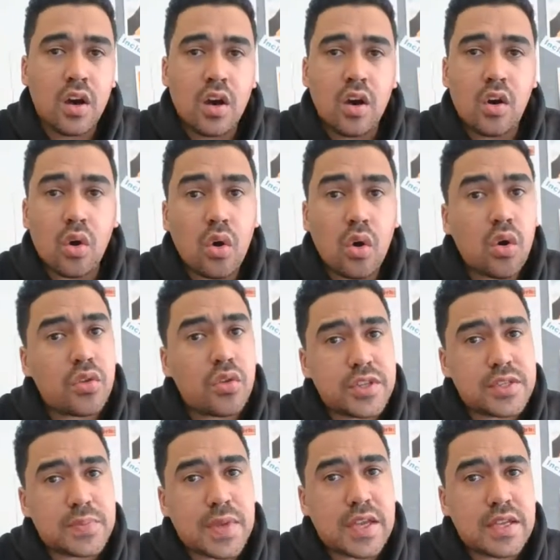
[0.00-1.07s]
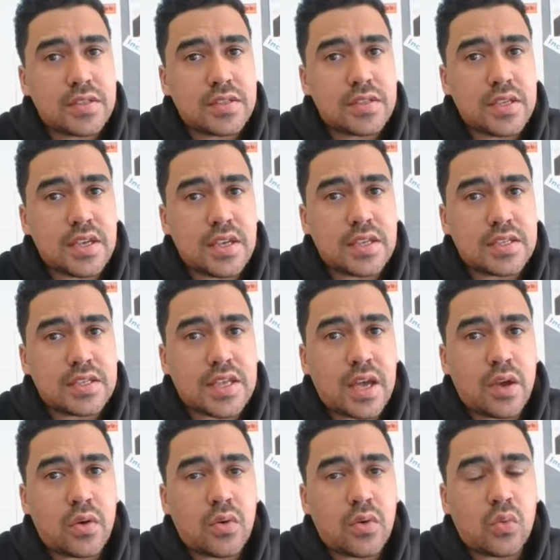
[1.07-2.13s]
All this means is
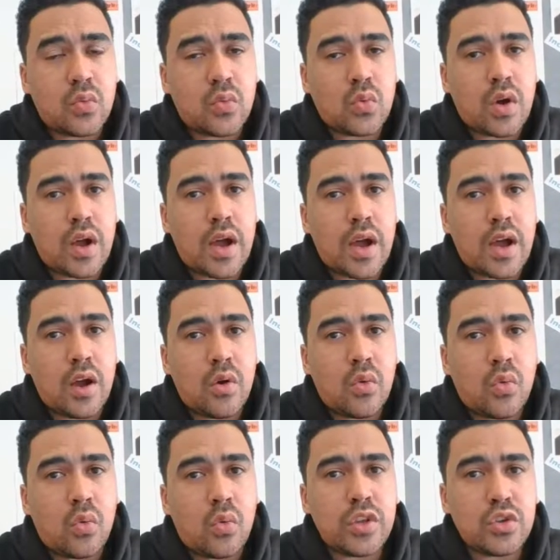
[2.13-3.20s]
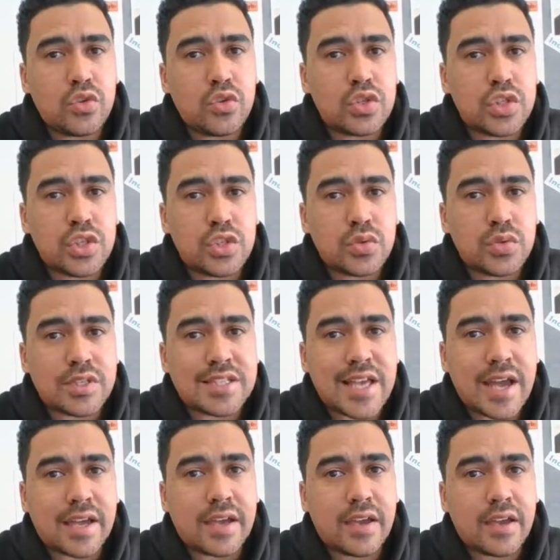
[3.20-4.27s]
that when you usually do a
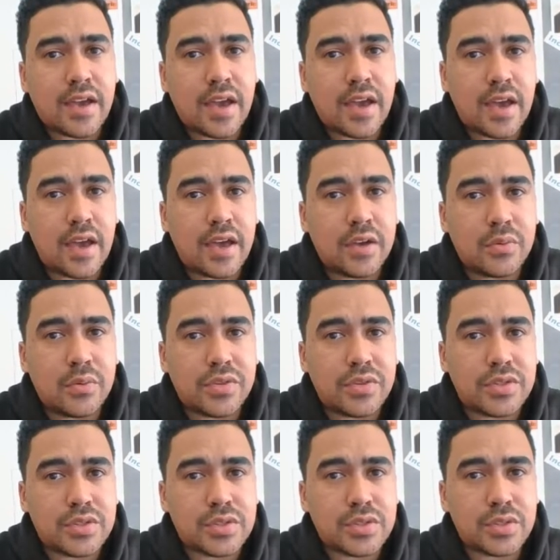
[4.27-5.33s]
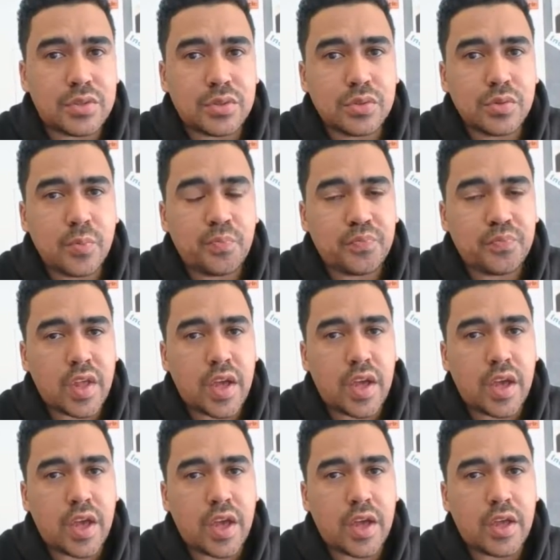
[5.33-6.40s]
SAC within school,
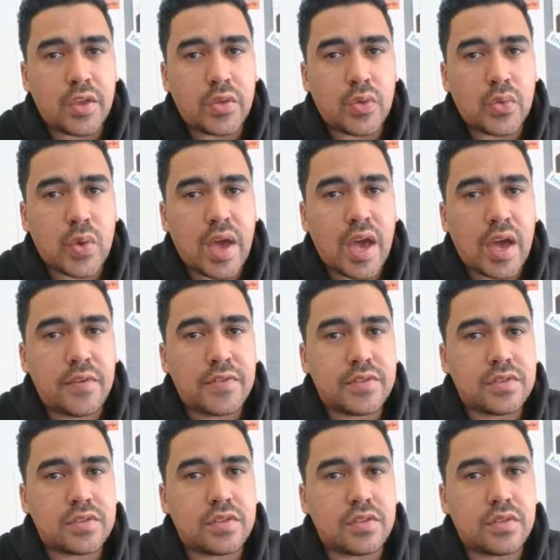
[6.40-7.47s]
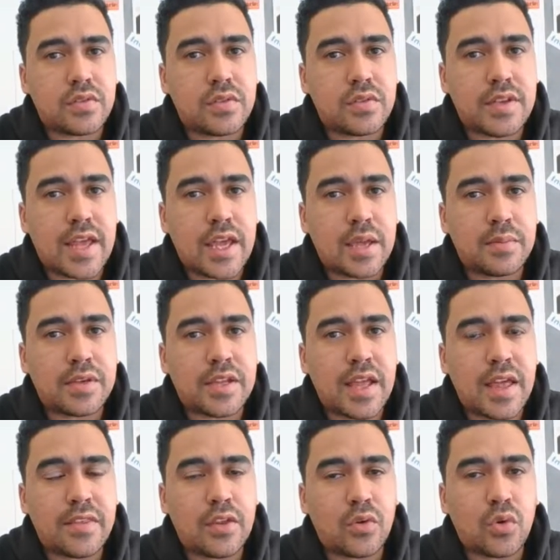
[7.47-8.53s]
you have to name it
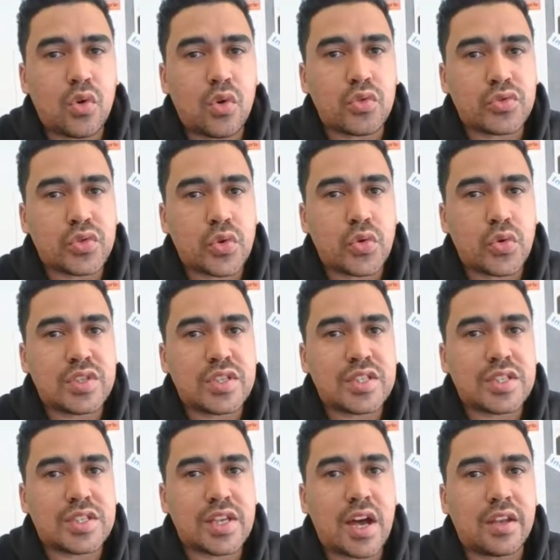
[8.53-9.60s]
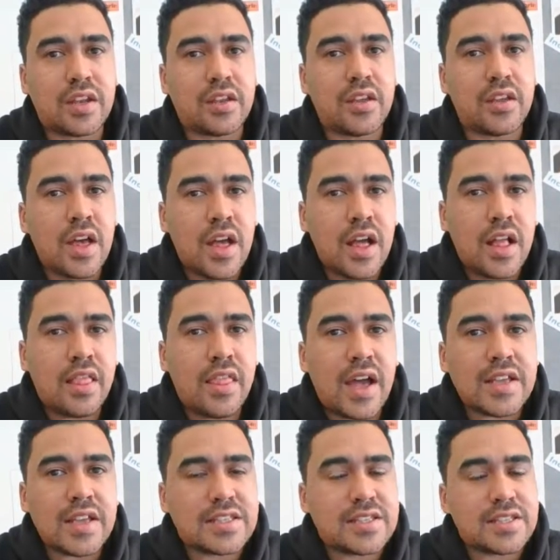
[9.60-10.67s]
and then also sign it.
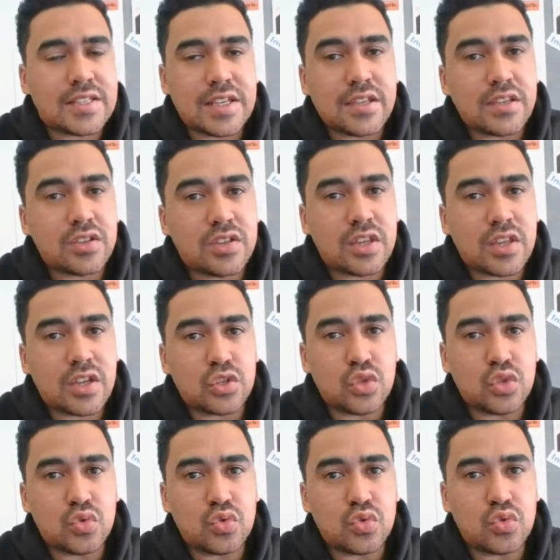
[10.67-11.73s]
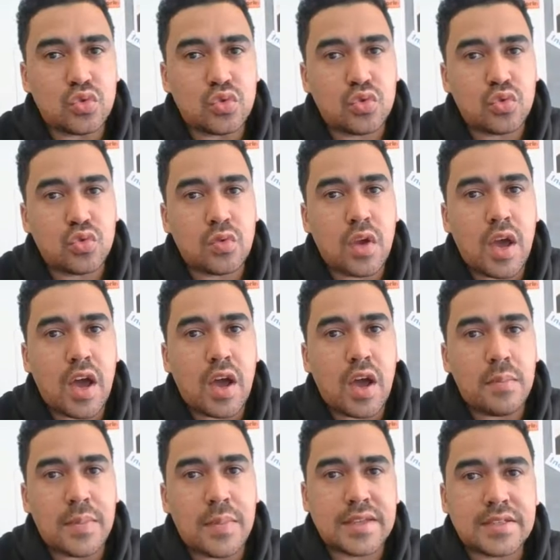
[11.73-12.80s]
That signature that you do
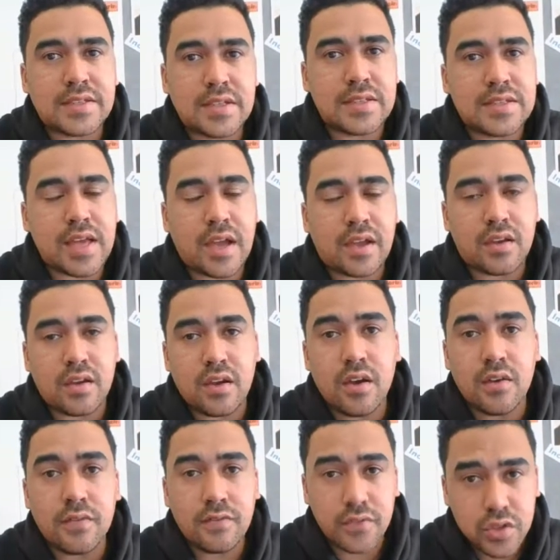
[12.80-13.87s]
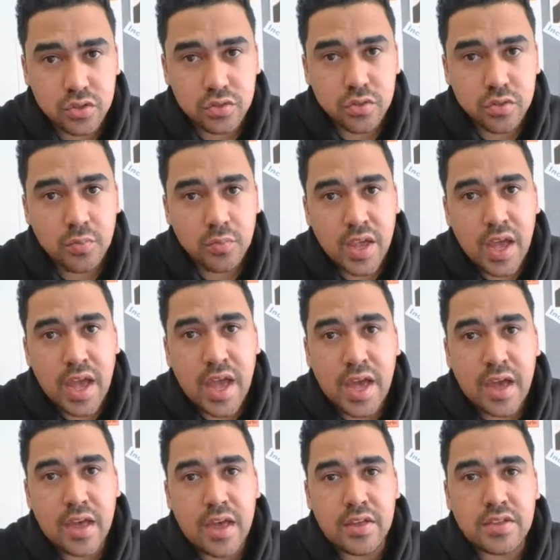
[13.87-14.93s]
makes the SAC official,
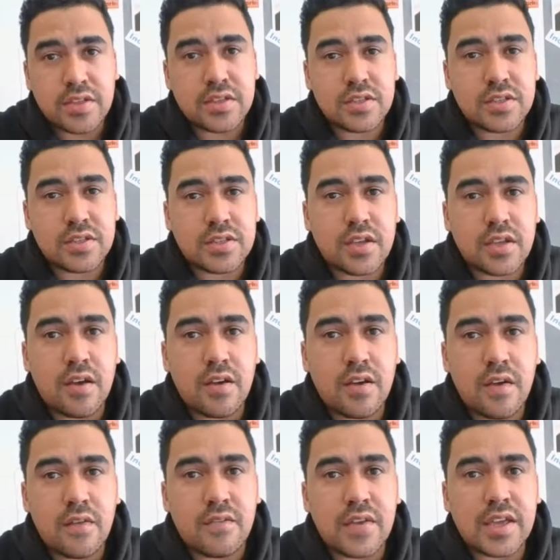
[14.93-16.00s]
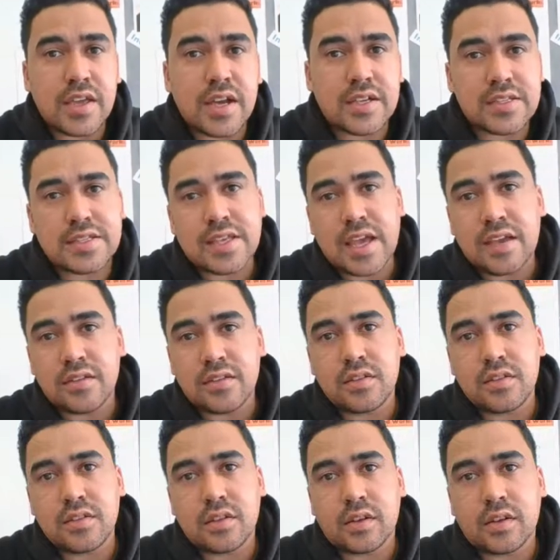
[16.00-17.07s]
and this is just a VCAR standard,
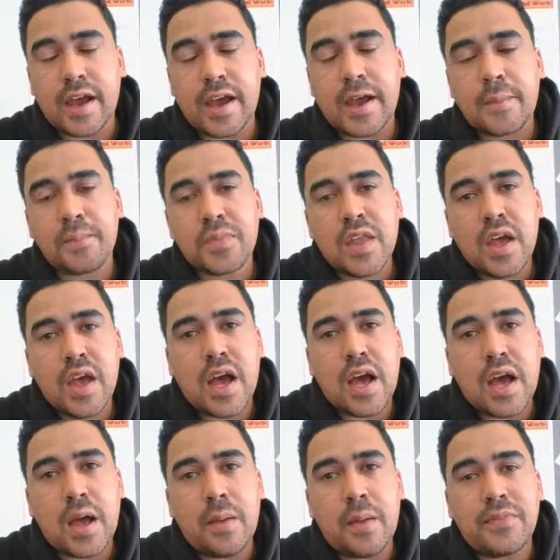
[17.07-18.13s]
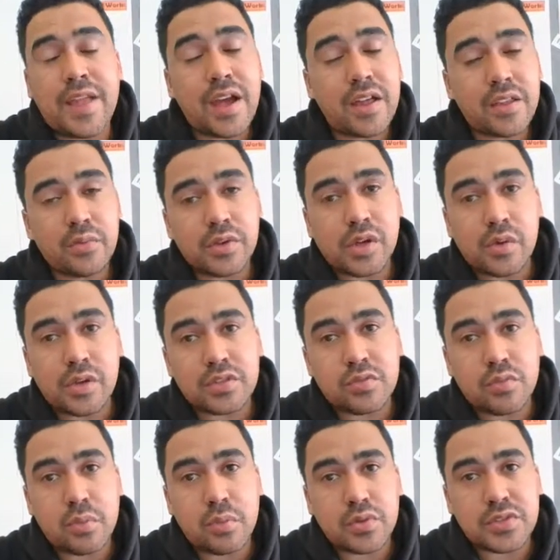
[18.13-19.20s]
okay? Now that we're going into
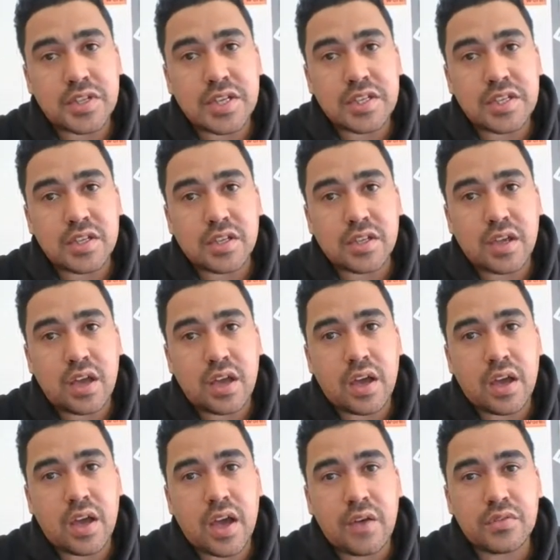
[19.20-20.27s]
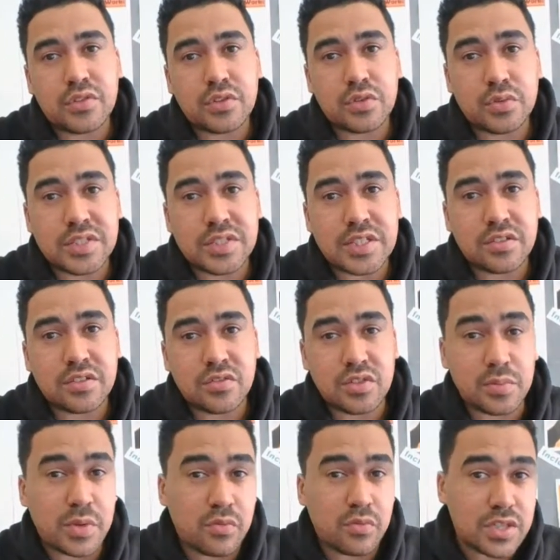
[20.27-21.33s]
remote teaching, having to do a signature is a
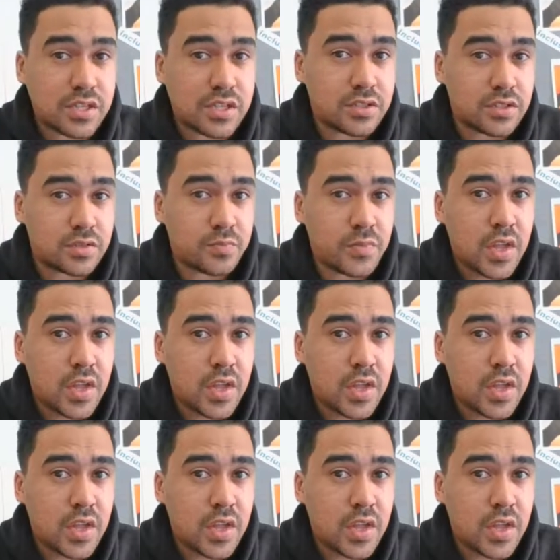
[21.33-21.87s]
bit redundant.